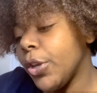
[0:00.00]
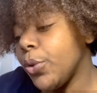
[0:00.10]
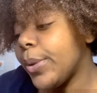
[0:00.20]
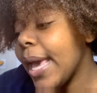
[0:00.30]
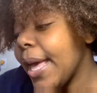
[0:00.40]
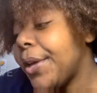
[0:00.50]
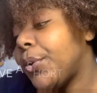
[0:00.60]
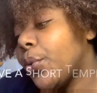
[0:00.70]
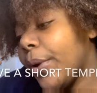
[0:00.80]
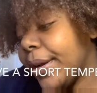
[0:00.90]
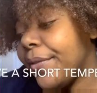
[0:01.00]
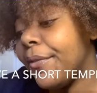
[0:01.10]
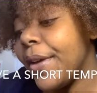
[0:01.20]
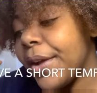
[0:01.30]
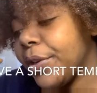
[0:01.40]
You get annoyed
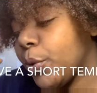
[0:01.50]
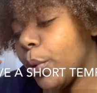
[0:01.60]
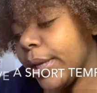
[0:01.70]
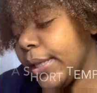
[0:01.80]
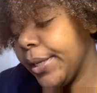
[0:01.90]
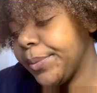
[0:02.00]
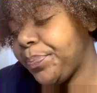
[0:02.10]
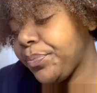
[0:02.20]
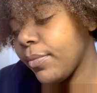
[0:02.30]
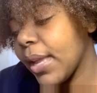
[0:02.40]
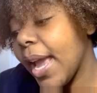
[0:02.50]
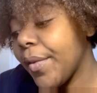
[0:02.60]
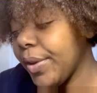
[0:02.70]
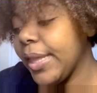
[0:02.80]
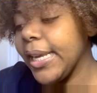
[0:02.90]
very quickly.
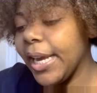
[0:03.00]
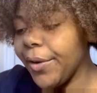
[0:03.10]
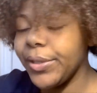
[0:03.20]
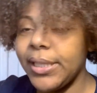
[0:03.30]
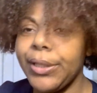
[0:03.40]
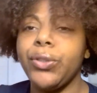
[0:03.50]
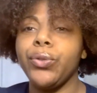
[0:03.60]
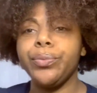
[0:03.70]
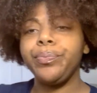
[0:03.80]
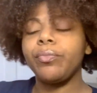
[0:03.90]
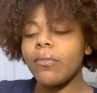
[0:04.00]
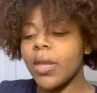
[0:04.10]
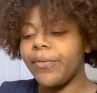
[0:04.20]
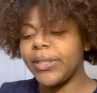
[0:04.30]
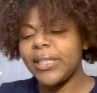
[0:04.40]
Everything irritates you.
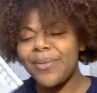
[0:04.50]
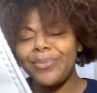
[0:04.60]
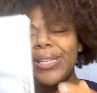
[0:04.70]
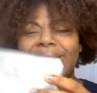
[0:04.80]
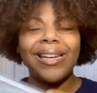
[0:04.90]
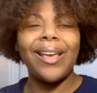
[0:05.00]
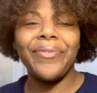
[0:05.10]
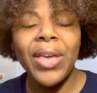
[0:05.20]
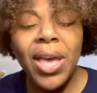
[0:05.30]
For some reason, if